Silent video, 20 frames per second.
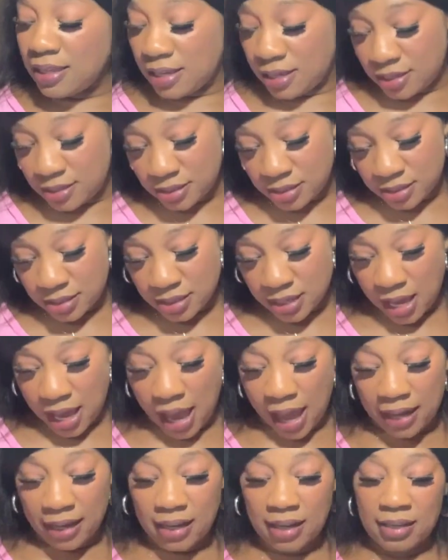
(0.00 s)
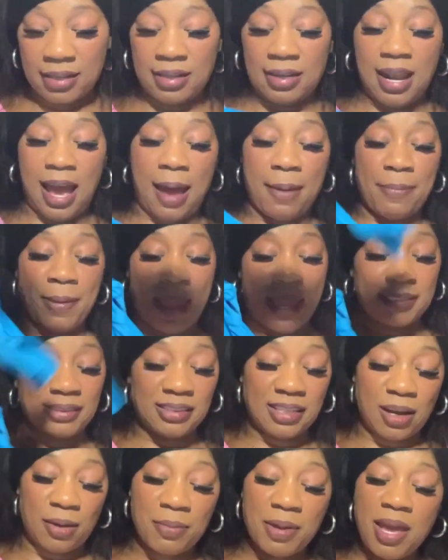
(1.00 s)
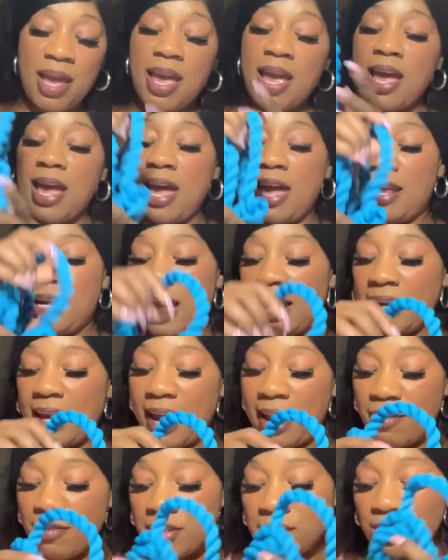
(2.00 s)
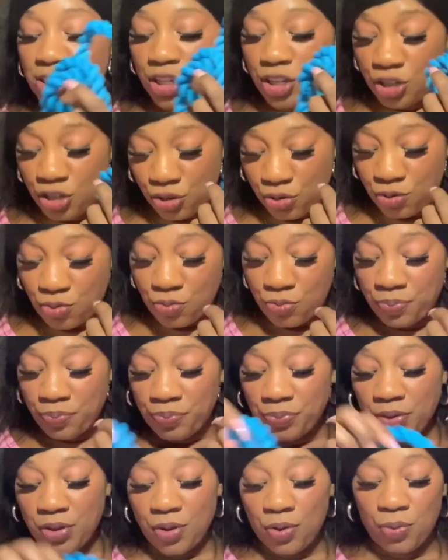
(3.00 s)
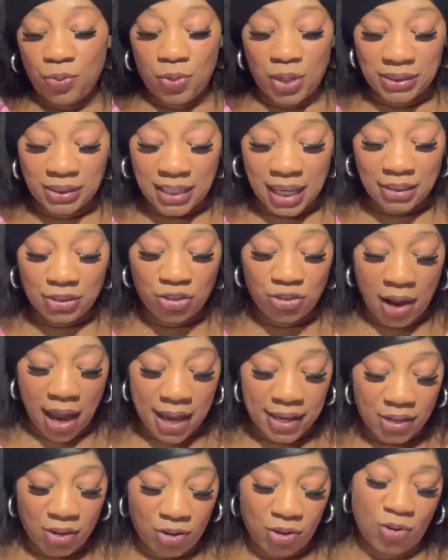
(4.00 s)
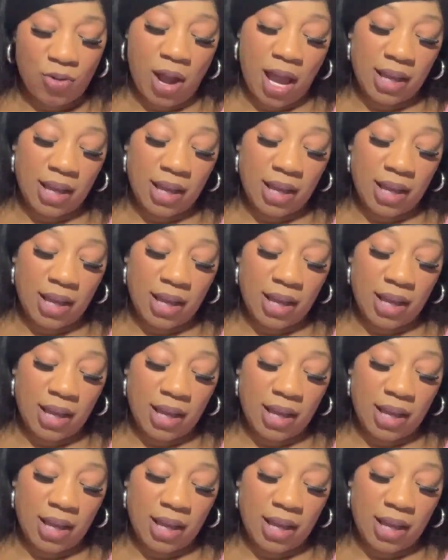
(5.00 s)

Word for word: this, I could not pass it up. And I guarantee you, once I tried, oh,